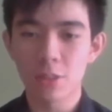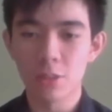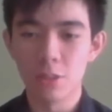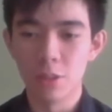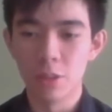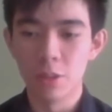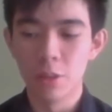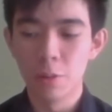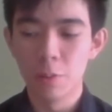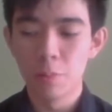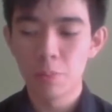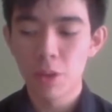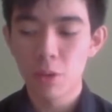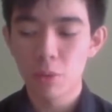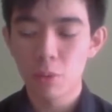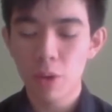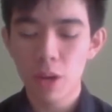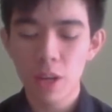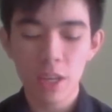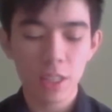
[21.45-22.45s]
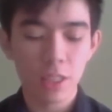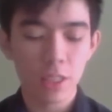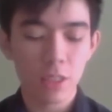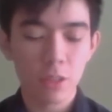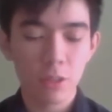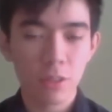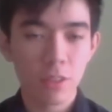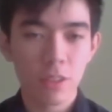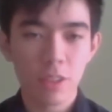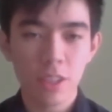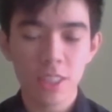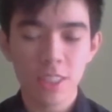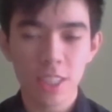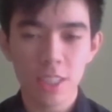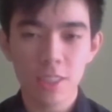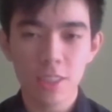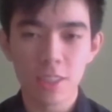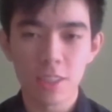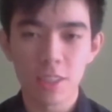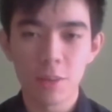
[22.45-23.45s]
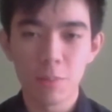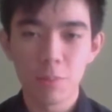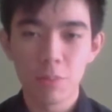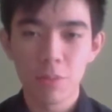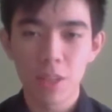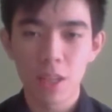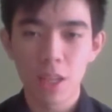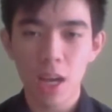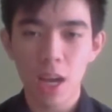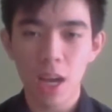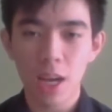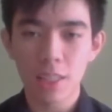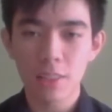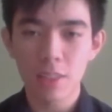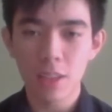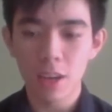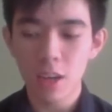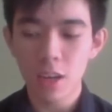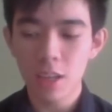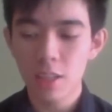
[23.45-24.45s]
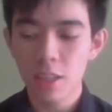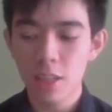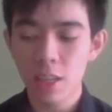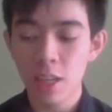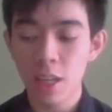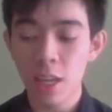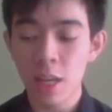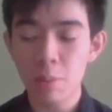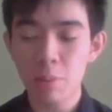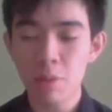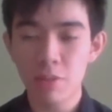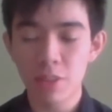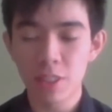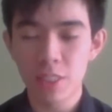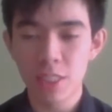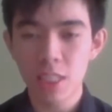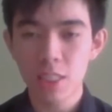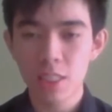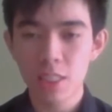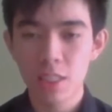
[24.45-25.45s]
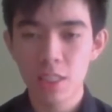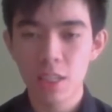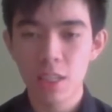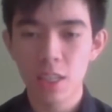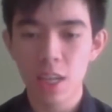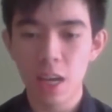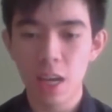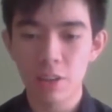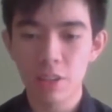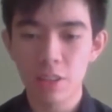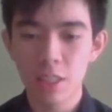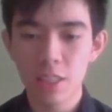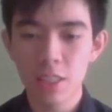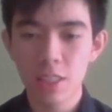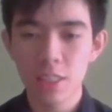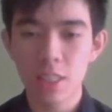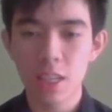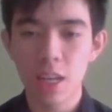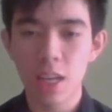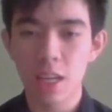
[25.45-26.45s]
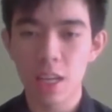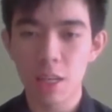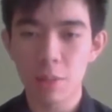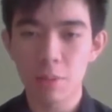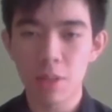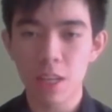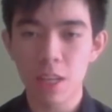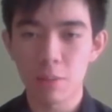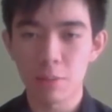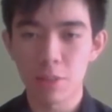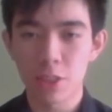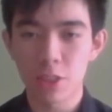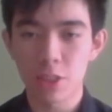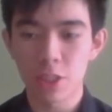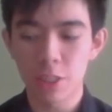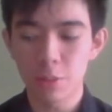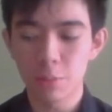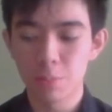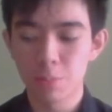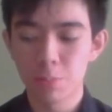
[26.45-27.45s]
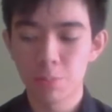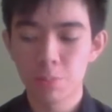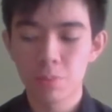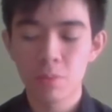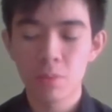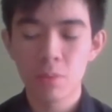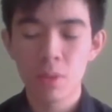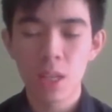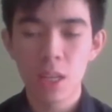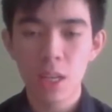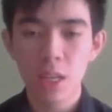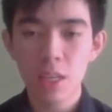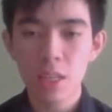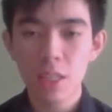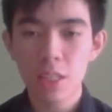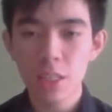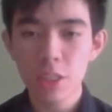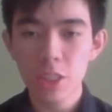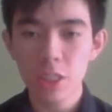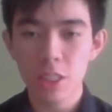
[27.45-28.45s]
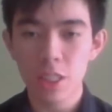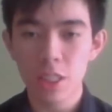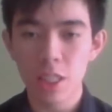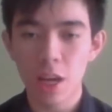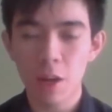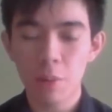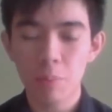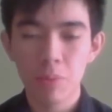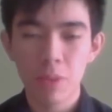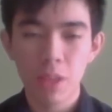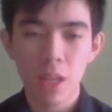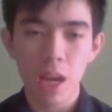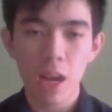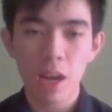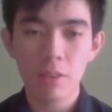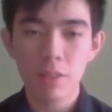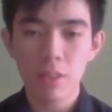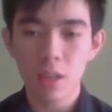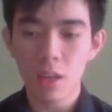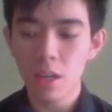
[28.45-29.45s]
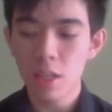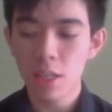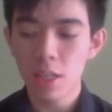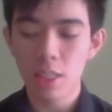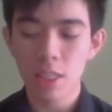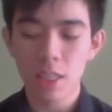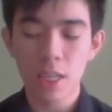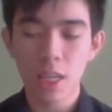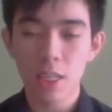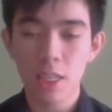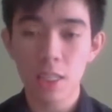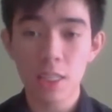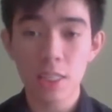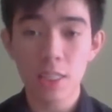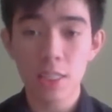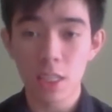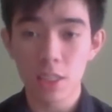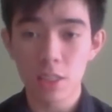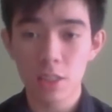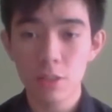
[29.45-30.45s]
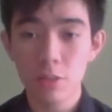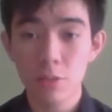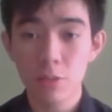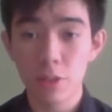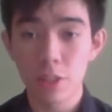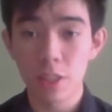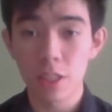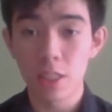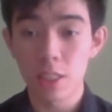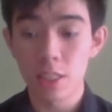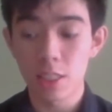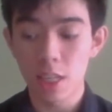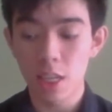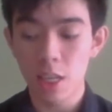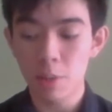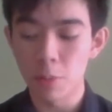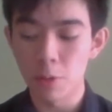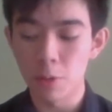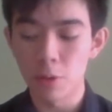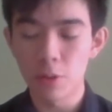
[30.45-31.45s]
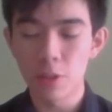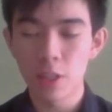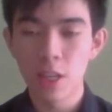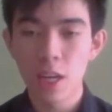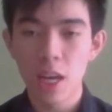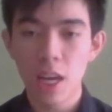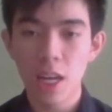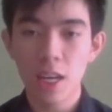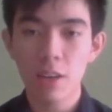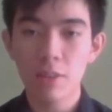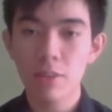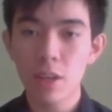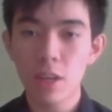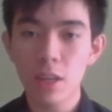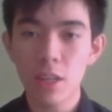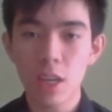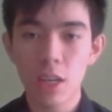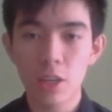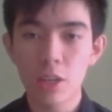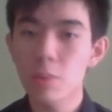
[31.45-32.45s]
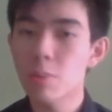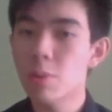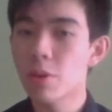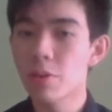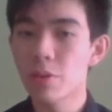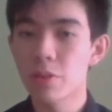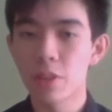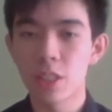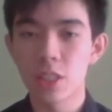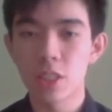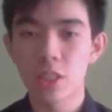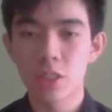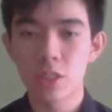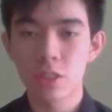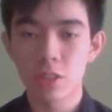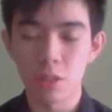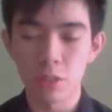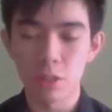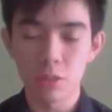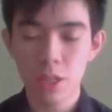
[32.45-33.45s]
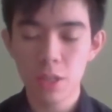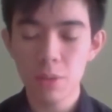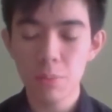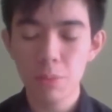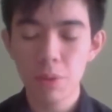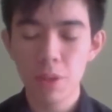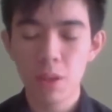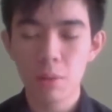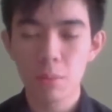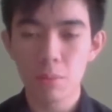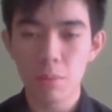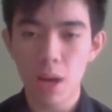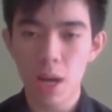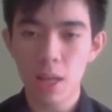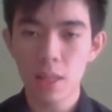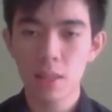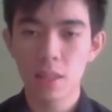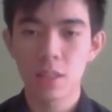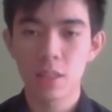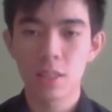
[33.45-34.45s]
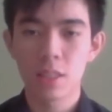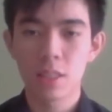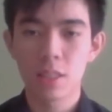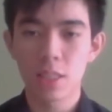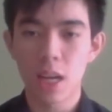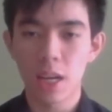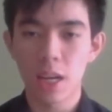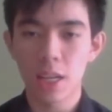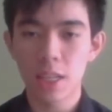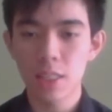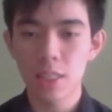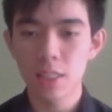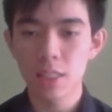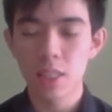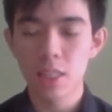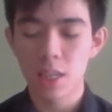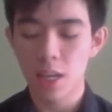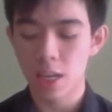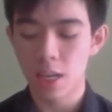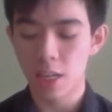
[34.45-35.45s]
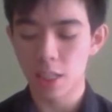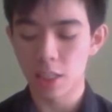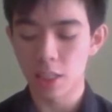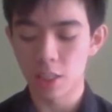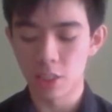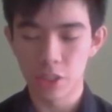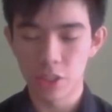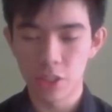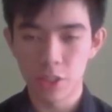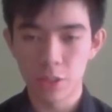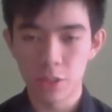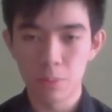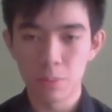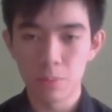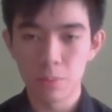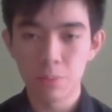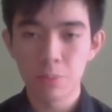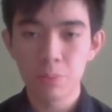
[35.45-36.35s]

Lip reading: school, where in the tutoring center, I taught AP Physics, Calculus, and AP Chemistry. In addition to that, I have taught in the Kennedy Center for the Disabled, and I have taught underprivileged children, math, science, and English.